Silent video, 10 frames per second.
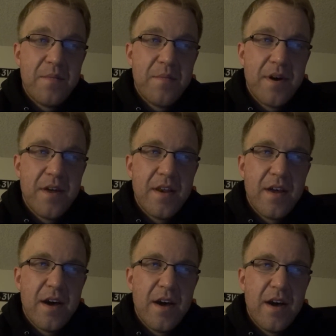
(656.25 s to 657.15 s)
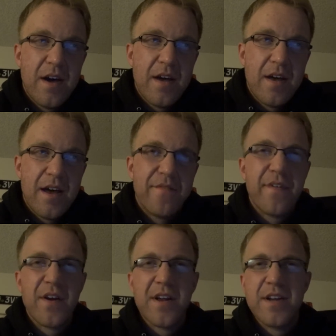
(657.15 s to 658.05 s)
but uh, I
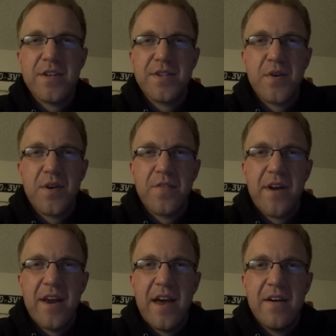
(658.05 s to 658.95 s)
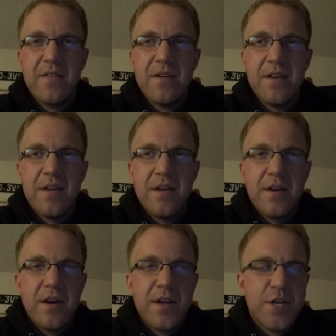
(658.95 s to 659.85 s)
figured I'd just start it right now,
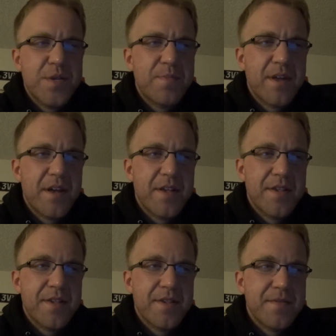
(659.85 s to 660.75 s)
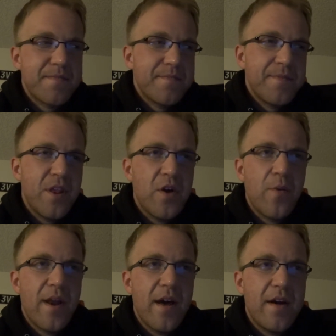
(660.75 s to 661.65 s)
just because, you know,
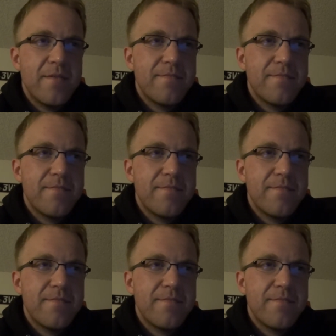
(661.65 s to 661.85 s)
why not?